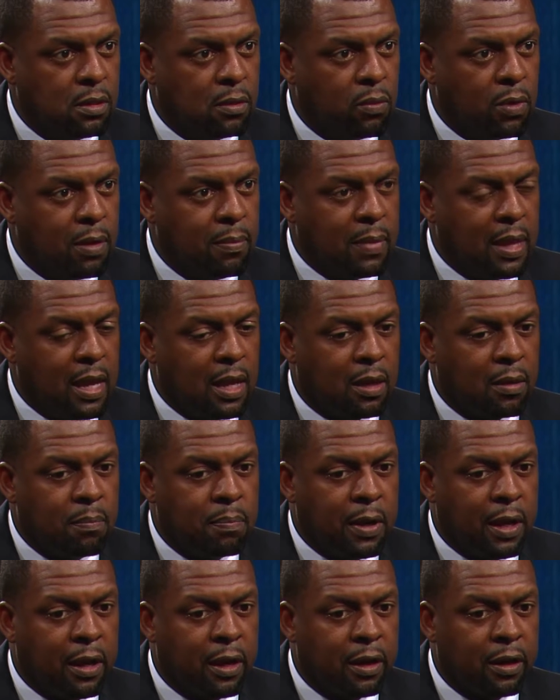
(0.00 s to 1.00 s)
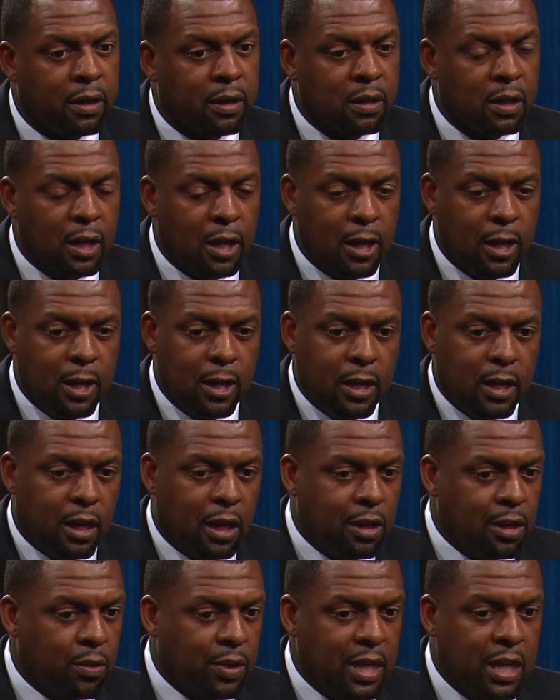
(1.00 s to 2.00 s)
and we may compare
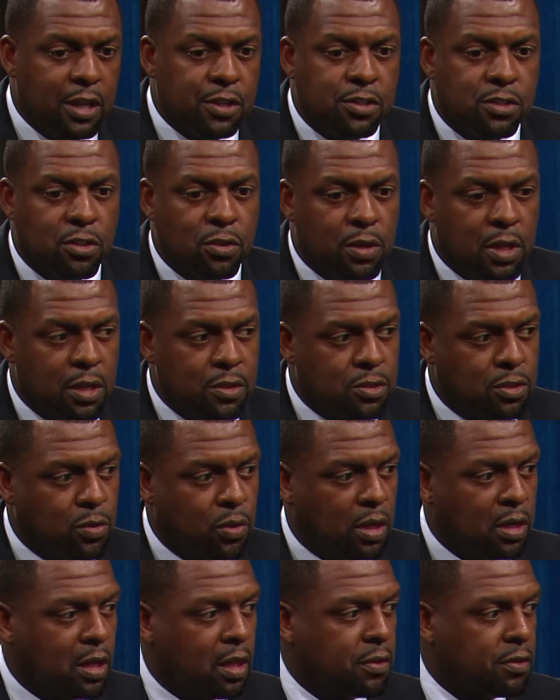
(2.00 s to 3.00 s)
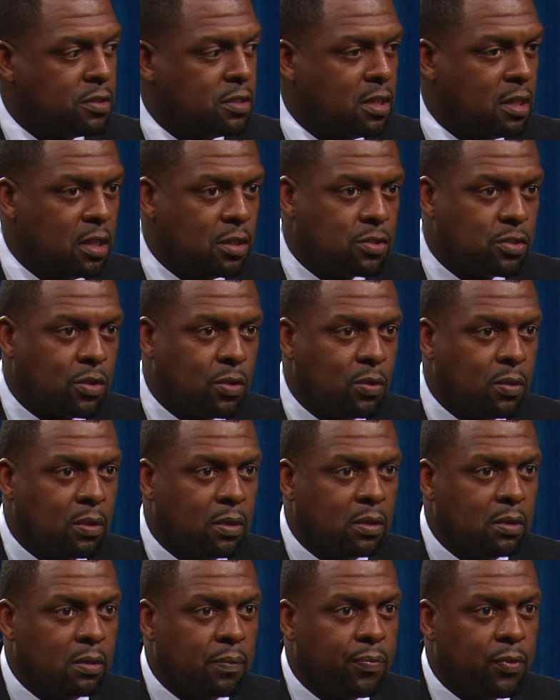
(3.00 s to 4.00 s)
you know, East students to another city
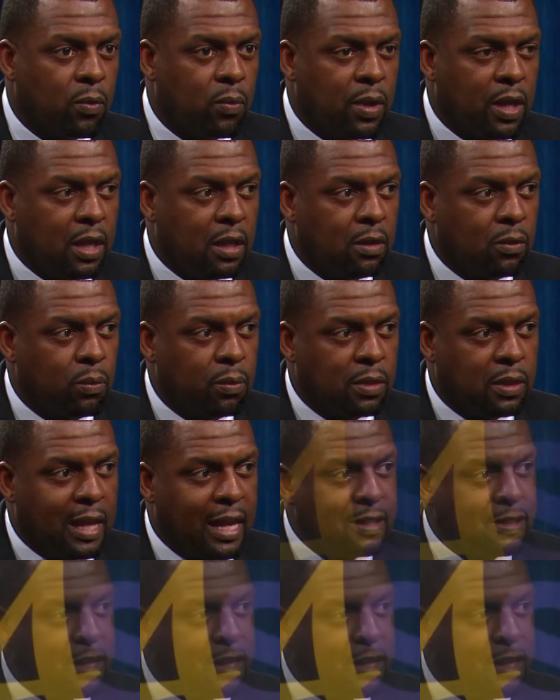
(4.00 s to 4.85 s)
school when that